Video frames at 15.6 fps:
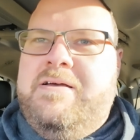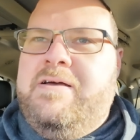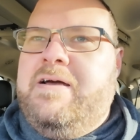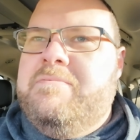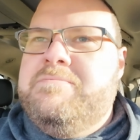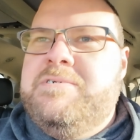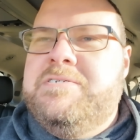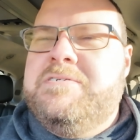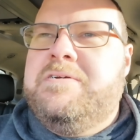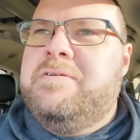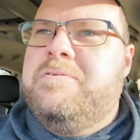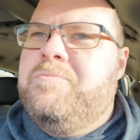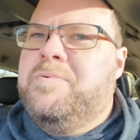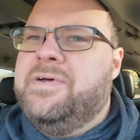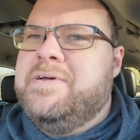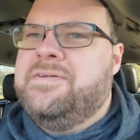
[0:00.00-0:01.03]
I'm just going to
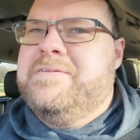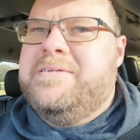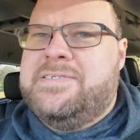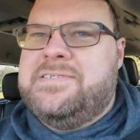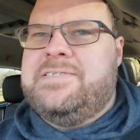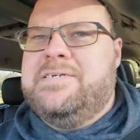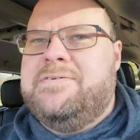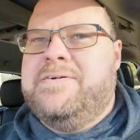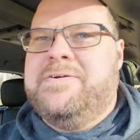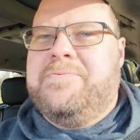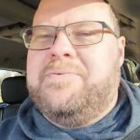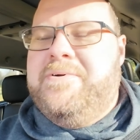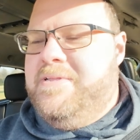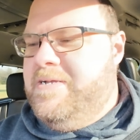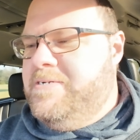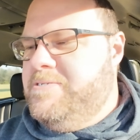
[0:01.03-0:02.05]
wiggle its steering
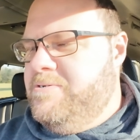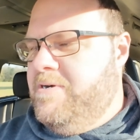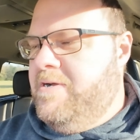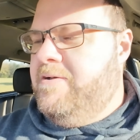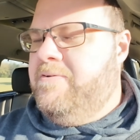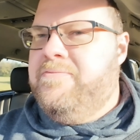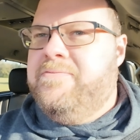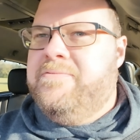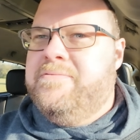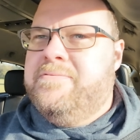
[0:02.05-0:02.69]
while I drive.